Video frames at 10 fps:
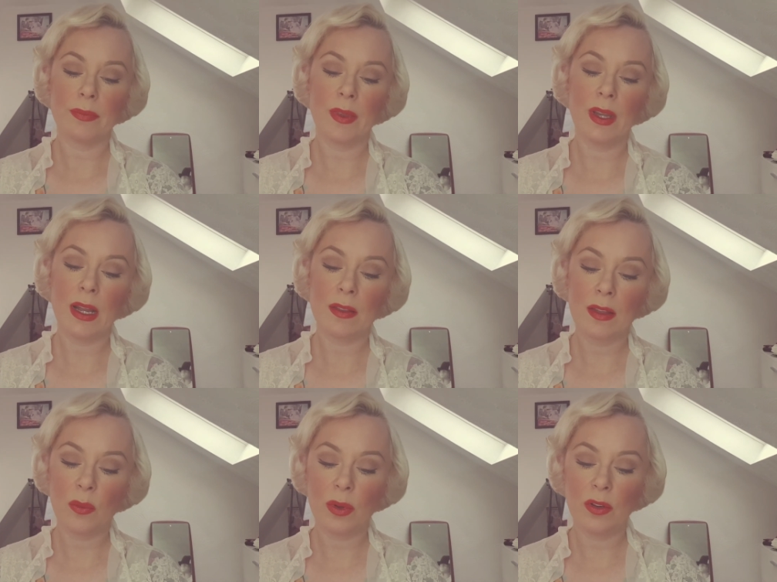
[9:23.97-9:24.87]
The next
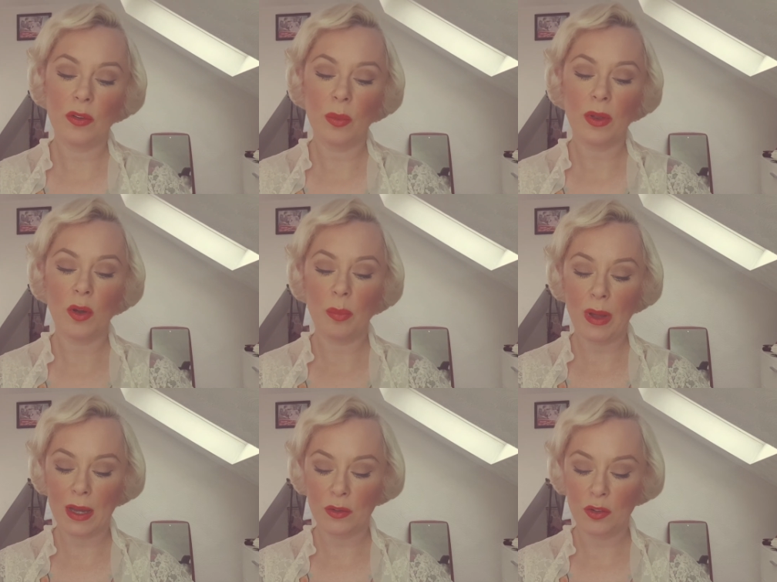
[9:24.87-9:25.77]
thing we do is we go
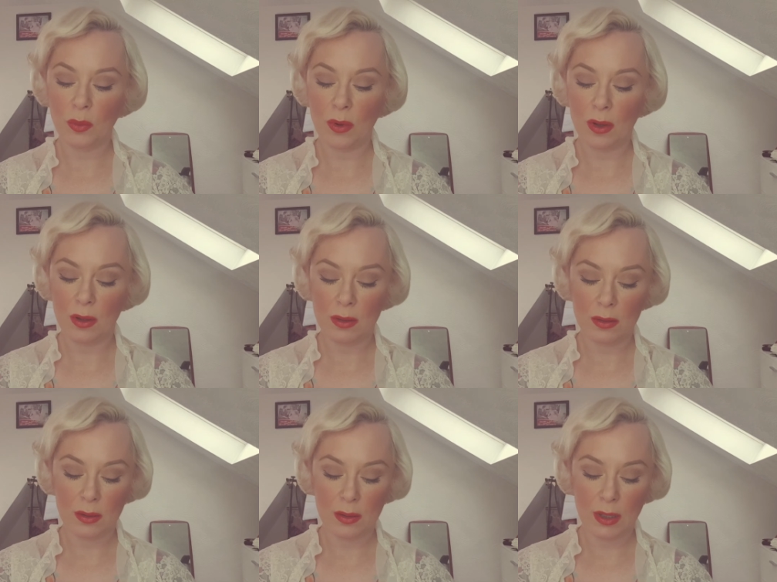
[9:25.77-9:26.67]
back to our
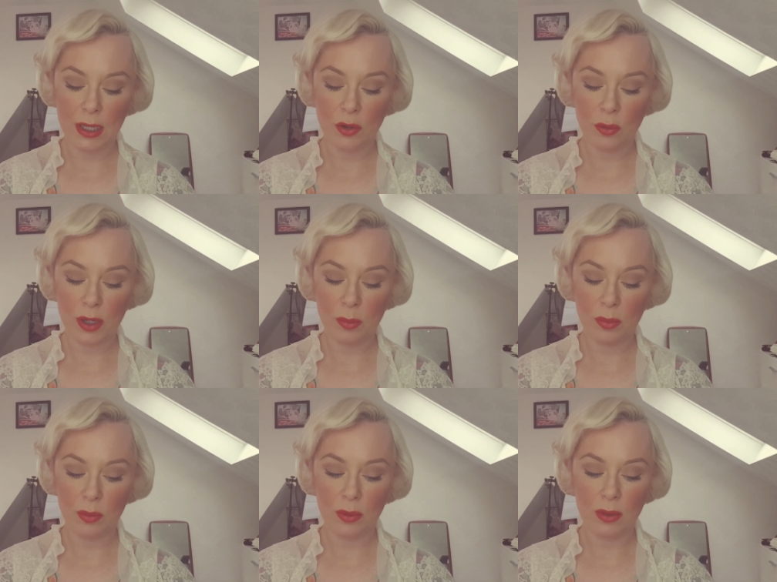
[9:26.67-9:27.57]

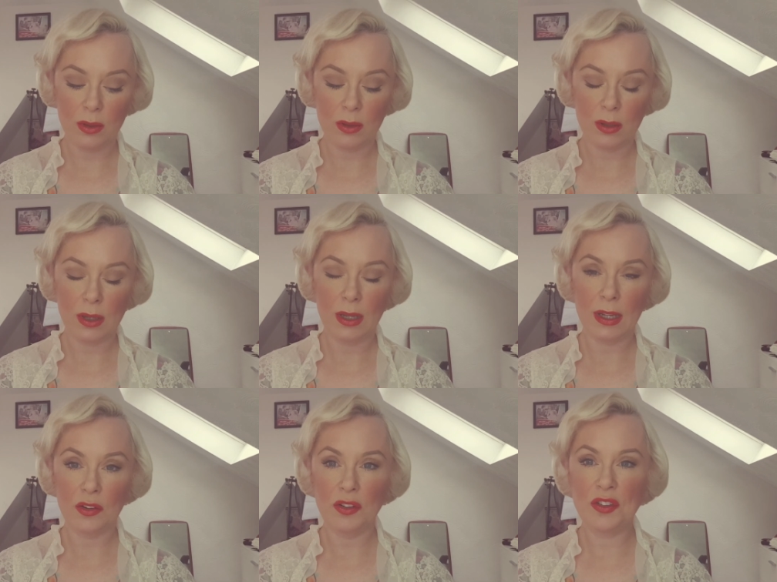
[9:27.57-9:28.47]
incredible
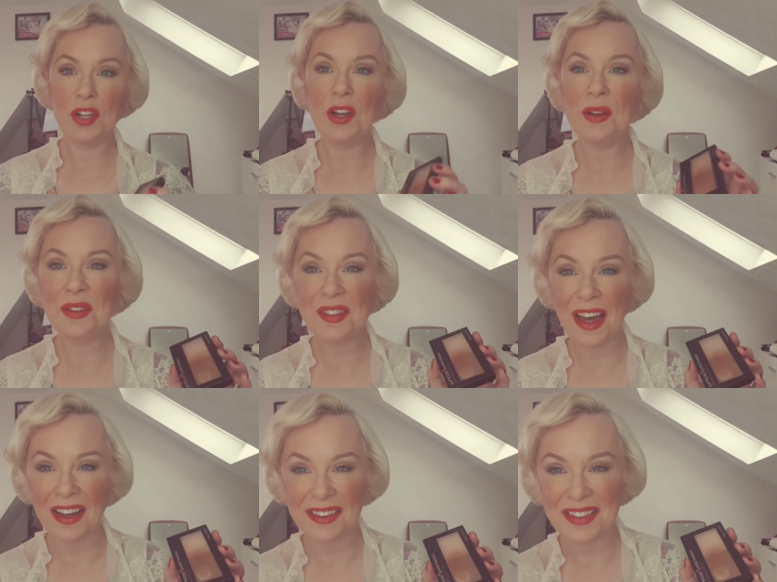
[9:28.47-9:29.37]
collection
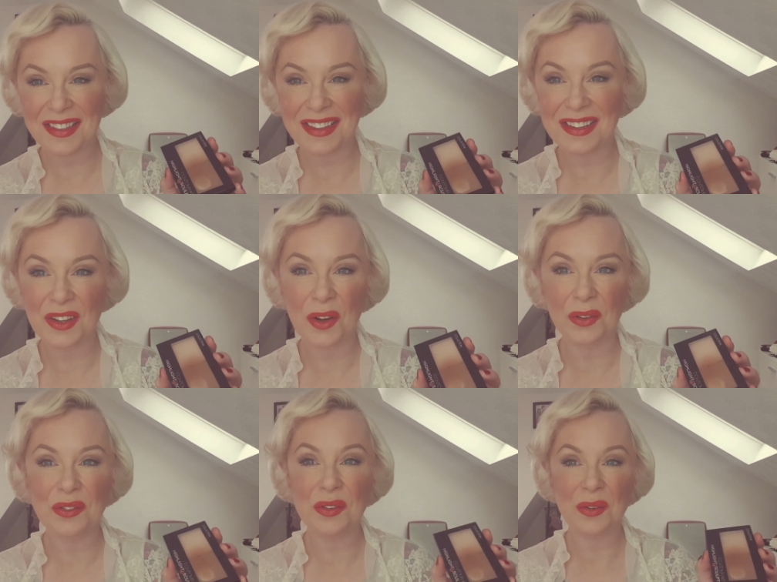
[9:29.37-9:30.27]
2000
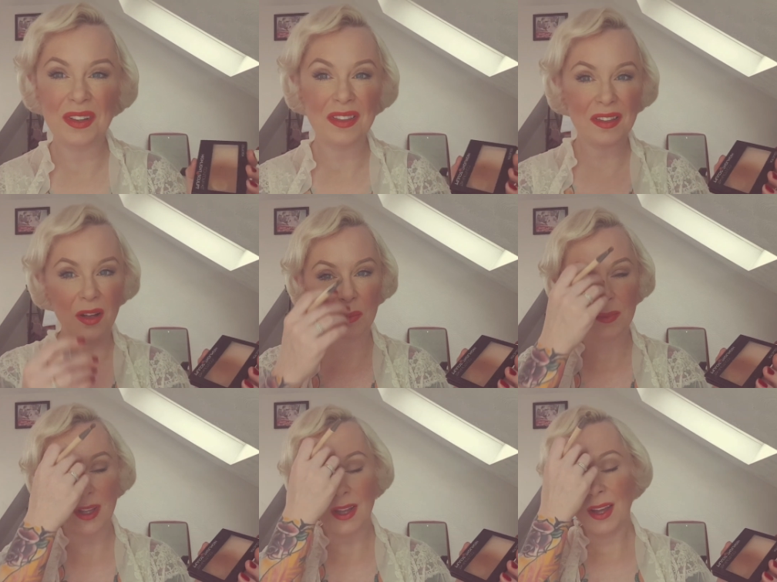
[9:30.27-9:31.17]
contour and sculpt.
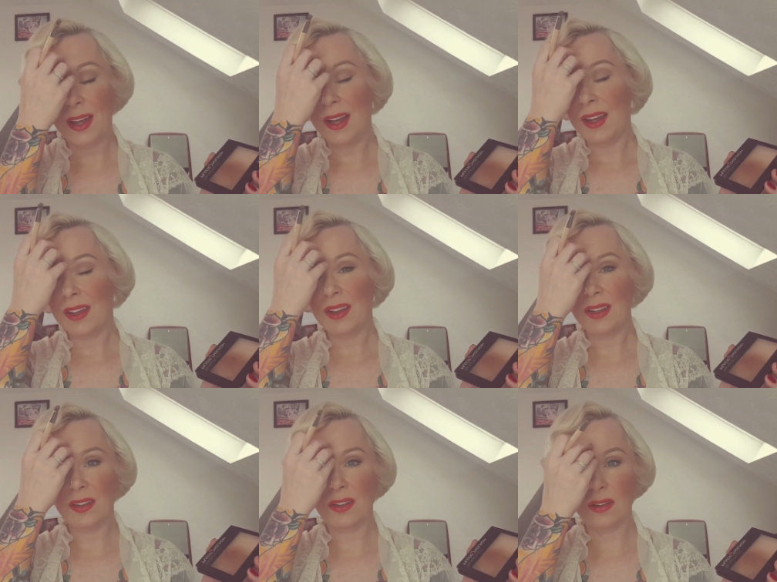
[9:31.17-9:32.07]

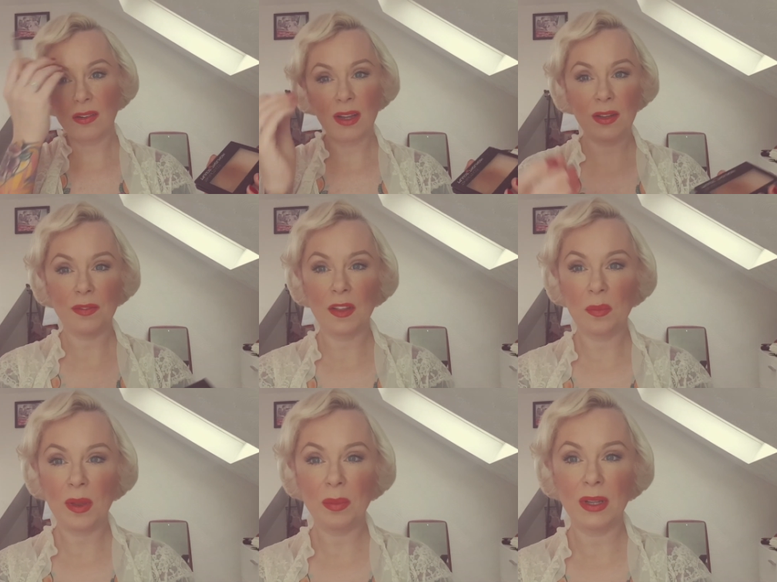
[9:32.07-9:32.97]
Good grief, these
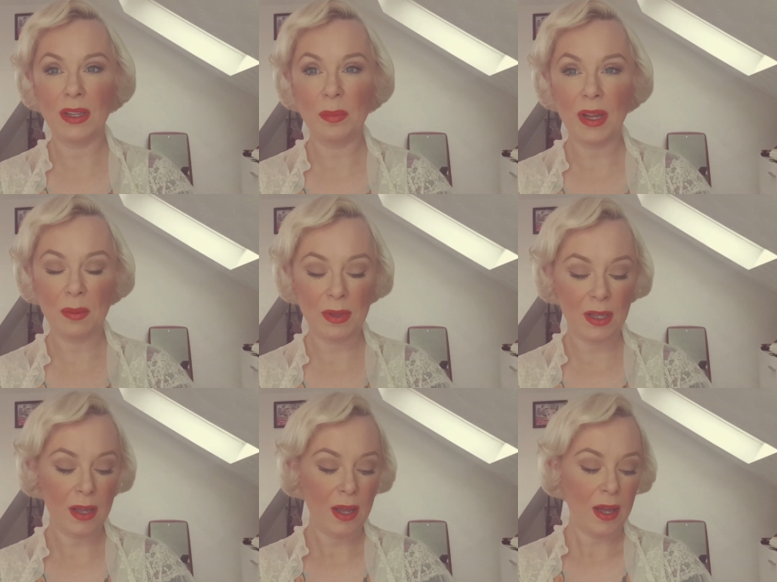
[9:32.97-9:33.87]
people need to pay me.